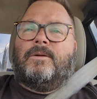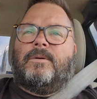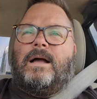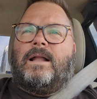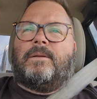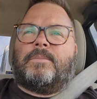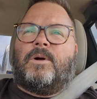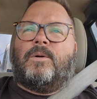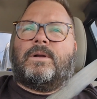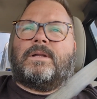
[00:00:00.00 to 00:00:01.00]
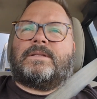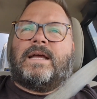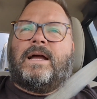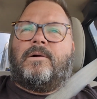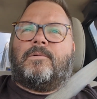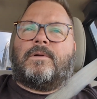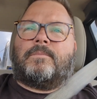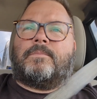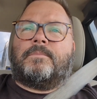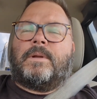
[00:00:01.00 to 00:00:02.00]
Well, I'm going to town.
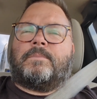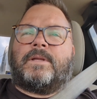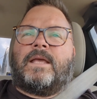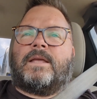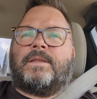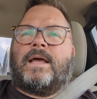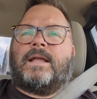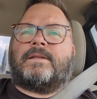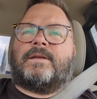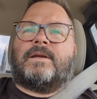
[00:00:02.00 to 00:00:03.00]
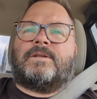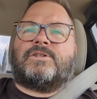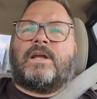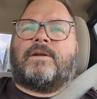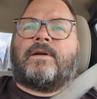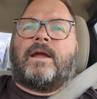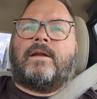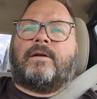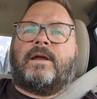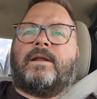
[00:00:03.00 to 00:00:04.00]
I'm taking that
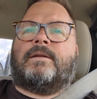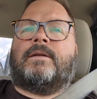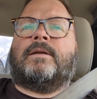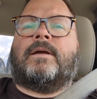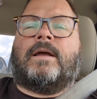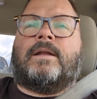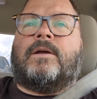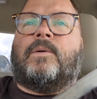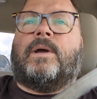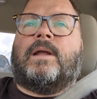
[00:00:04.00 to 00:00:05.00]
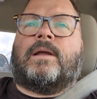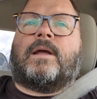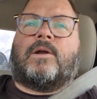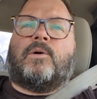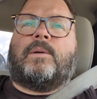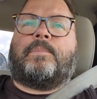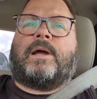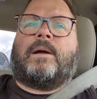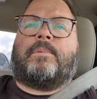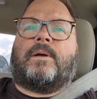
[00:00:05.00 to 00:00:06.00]
generator in. I had to go in. I got to go in and
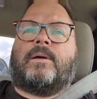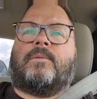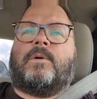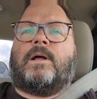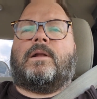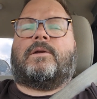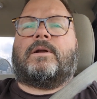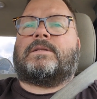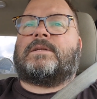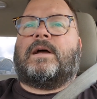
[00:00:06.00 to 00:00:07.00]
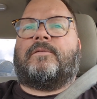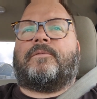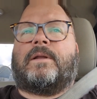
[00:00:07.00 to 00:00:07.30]
pick up a welder and stuff.